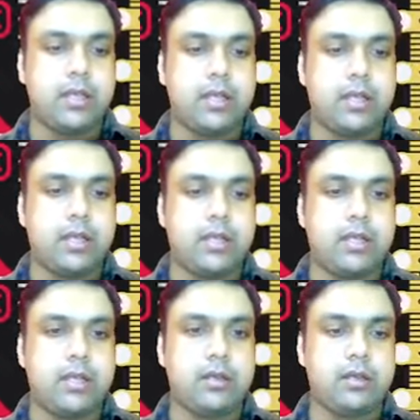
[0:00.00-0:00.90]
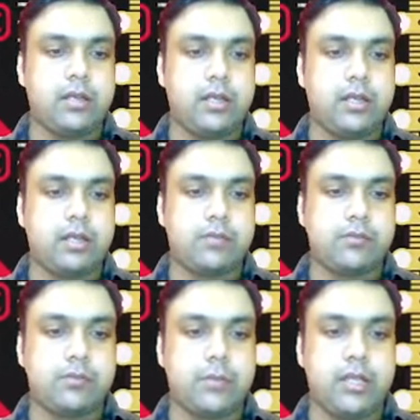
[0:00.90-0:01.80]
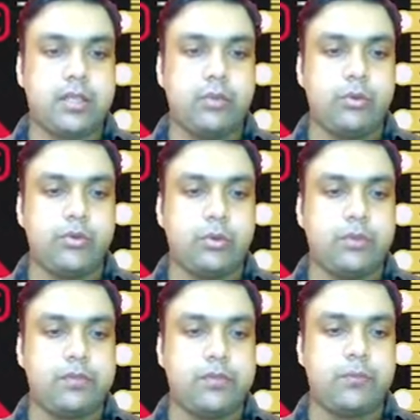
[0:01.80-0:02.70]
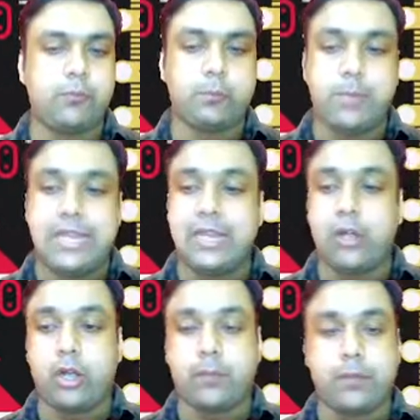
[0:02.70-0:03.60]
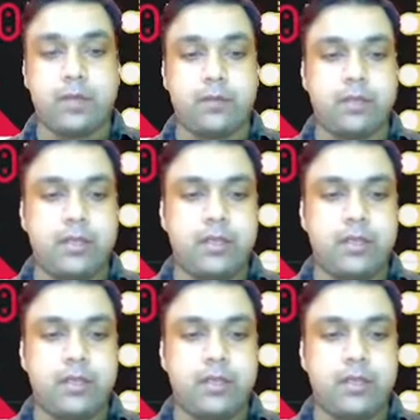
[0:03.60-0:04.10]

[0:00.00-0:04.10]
and let's make use of this P0 pin.